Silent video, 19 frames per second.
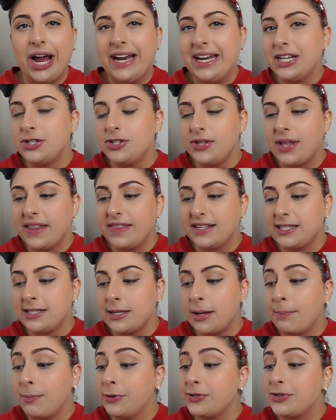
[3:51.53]
I didn't do that
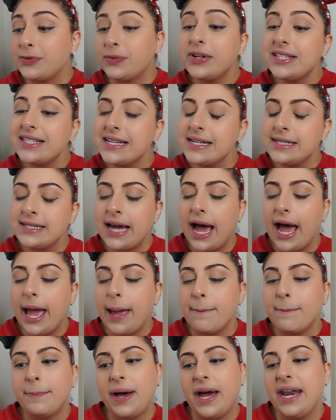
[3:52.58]
this most recent
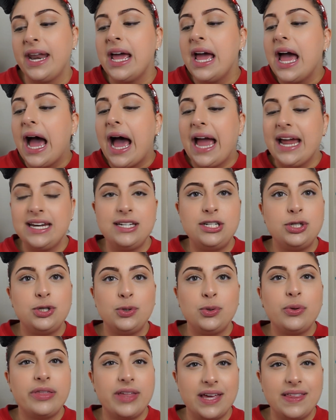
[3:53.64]
time, but I
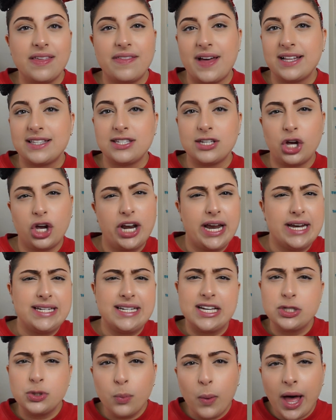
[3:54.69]
do think that that's a good
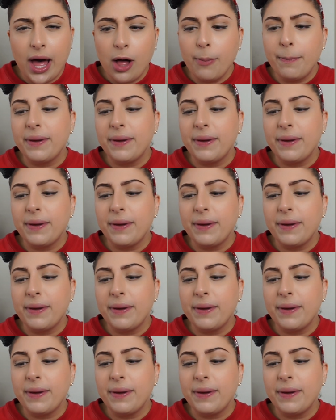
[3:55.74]
idea as well.